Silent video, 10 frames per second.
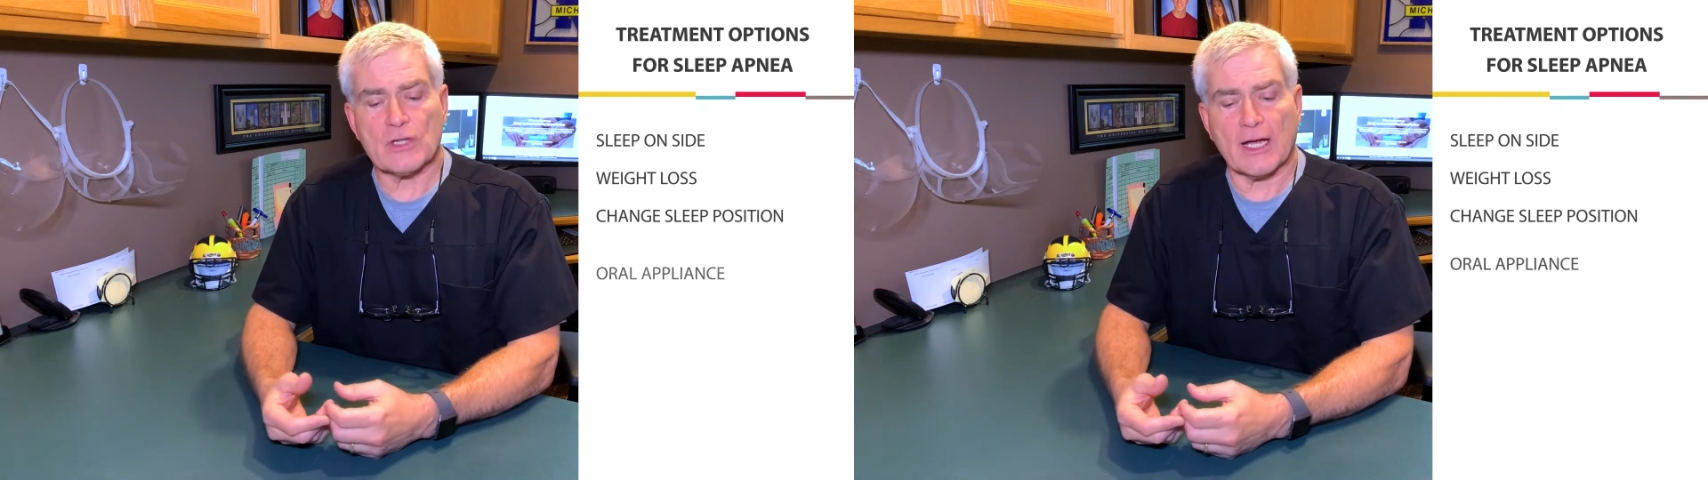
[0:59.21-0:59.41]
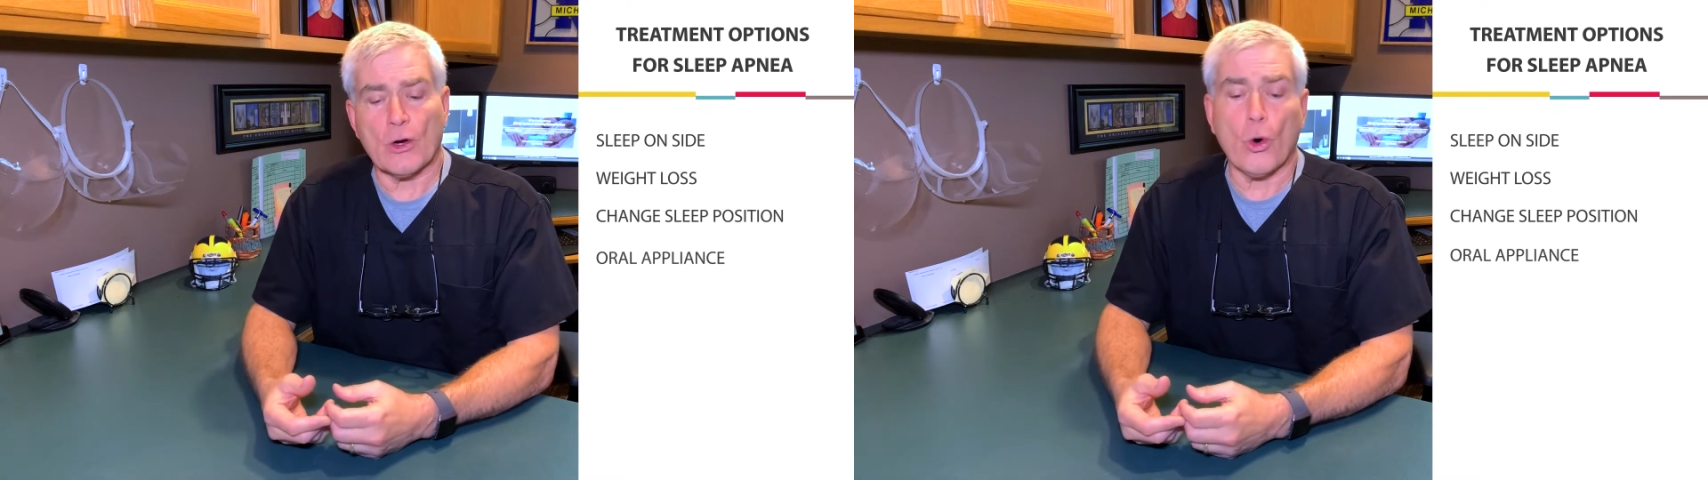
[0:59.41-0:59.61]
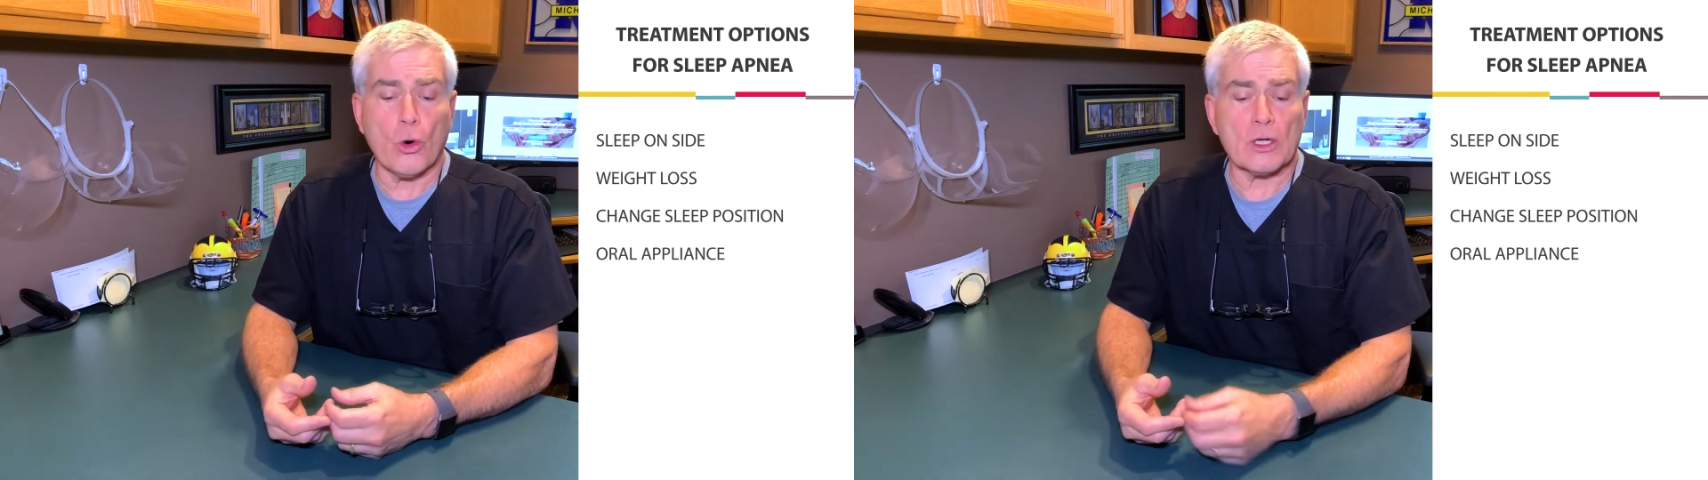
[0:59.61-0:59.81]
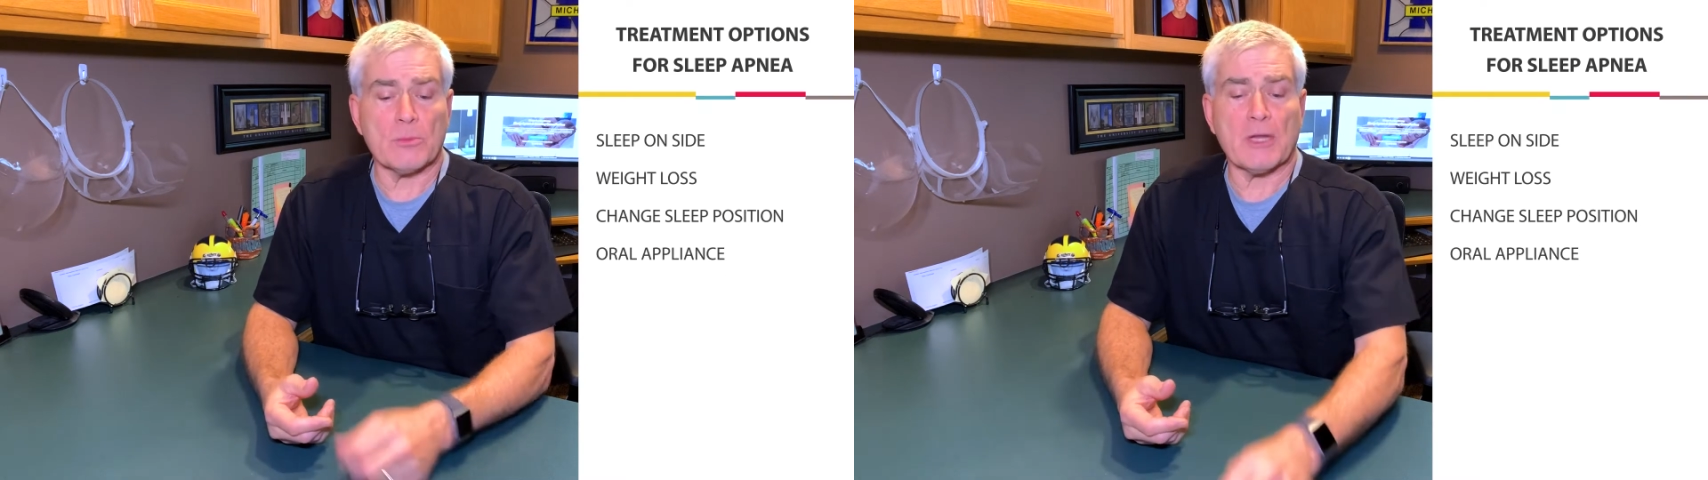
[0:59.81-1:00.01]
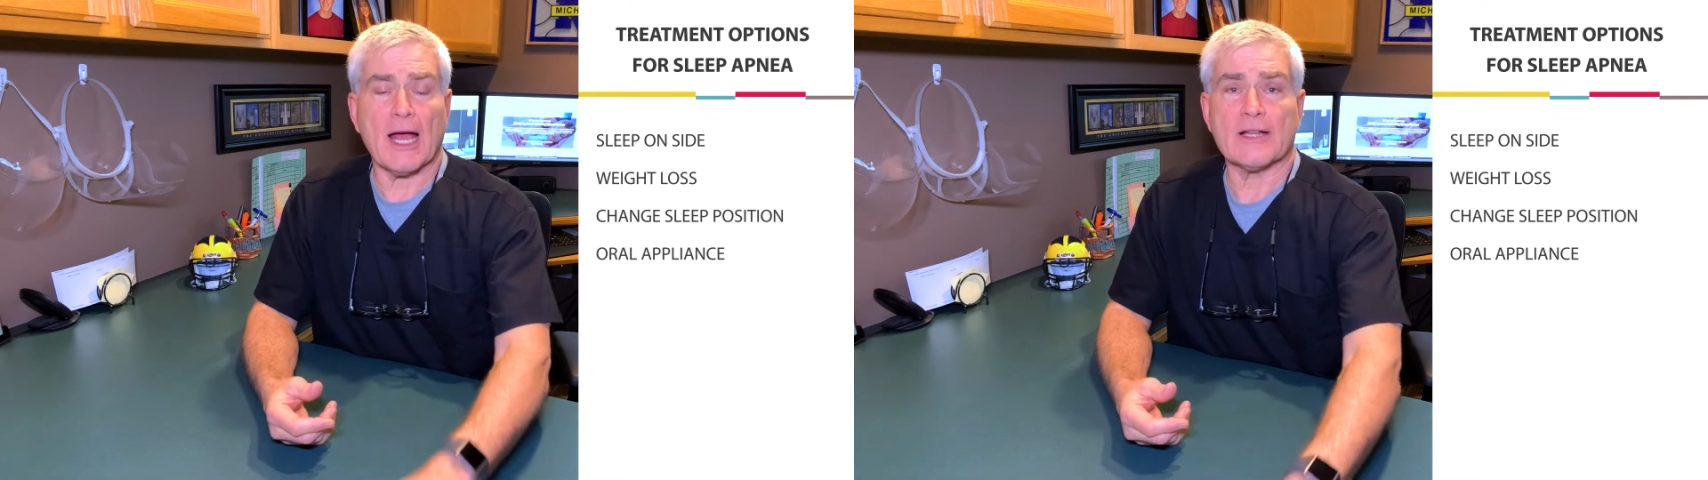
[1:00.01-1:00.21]
like oral
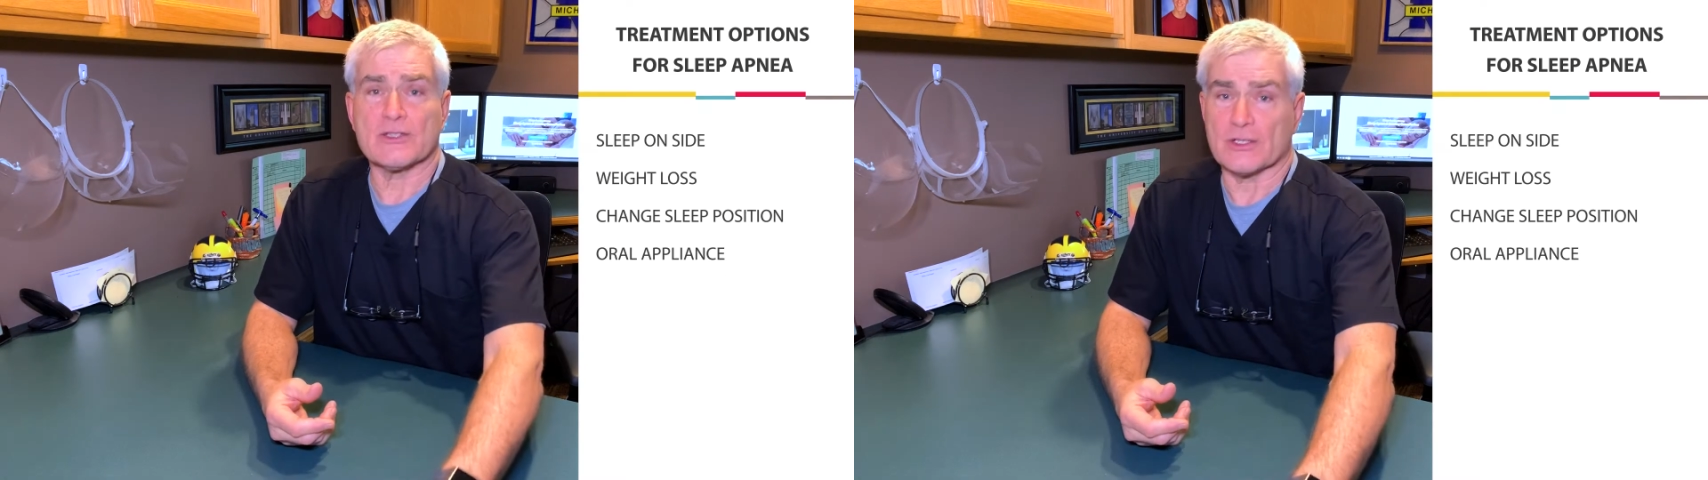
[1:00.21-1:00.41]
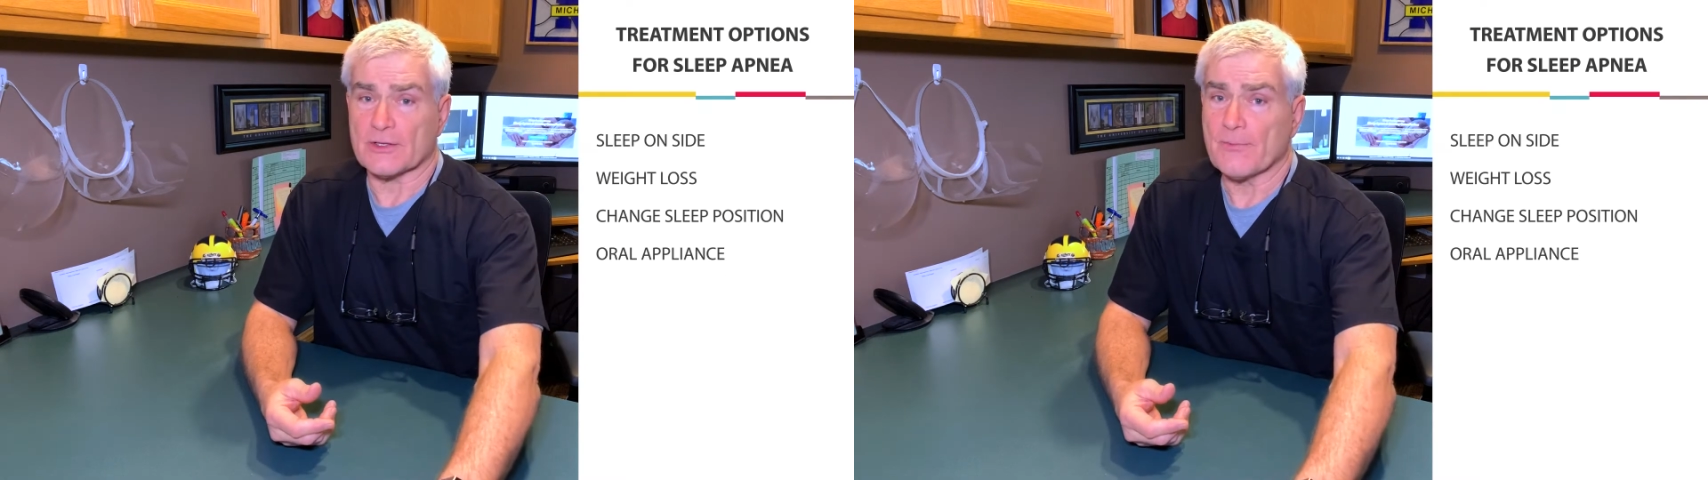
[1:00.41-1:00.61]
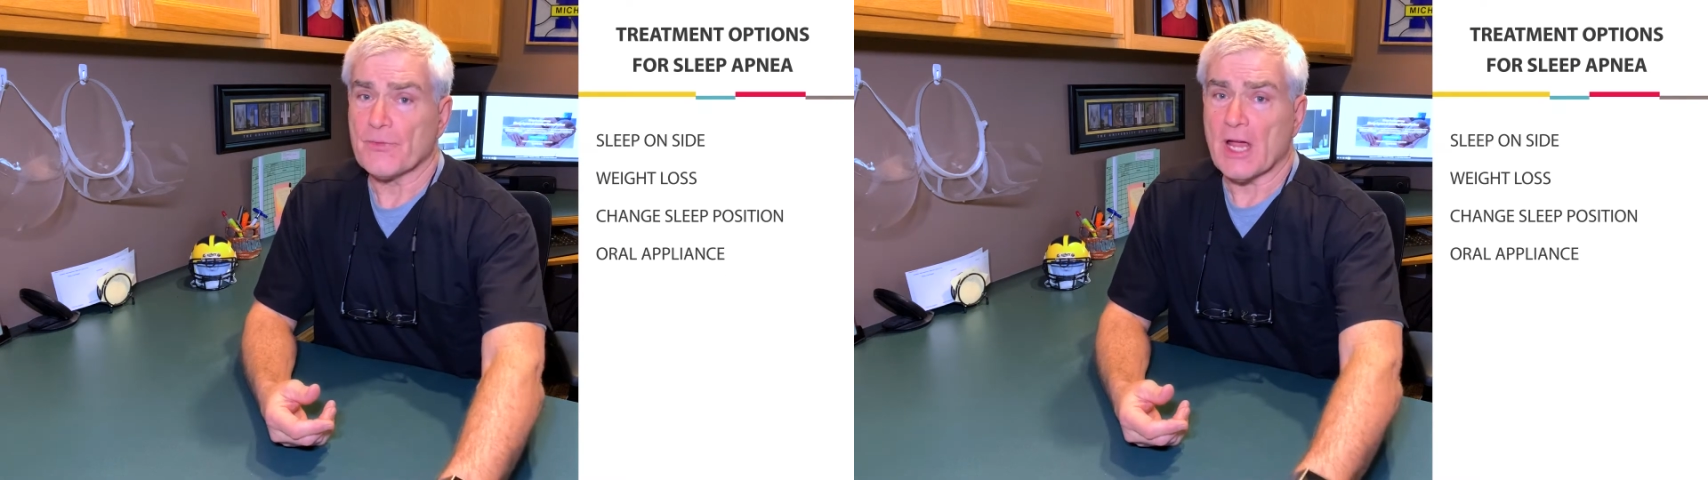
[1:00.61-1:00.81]
appliances.